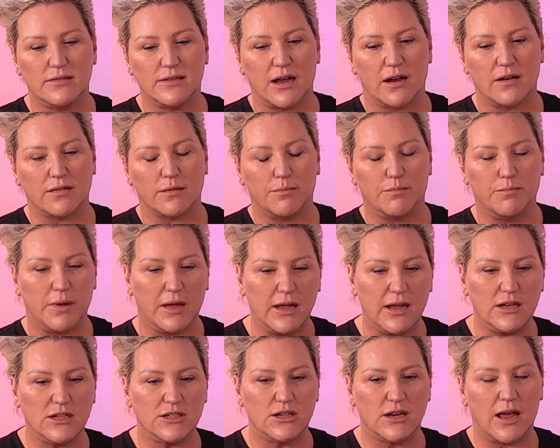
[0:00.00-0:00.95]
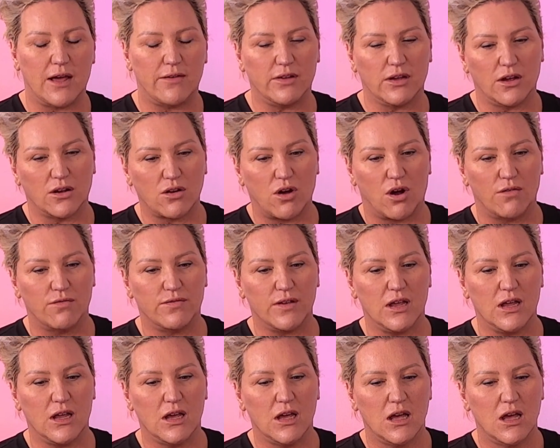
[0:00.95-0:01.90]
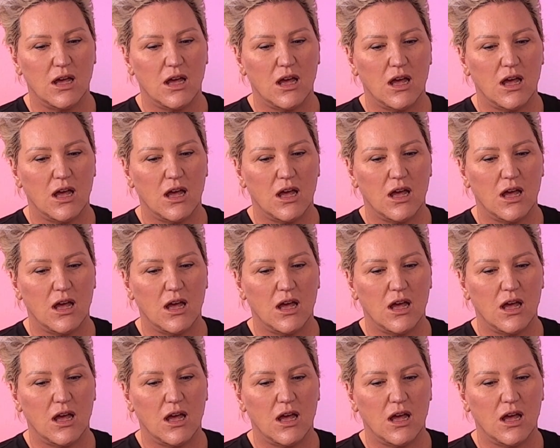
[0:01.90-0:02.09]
down at the beach and having a coffee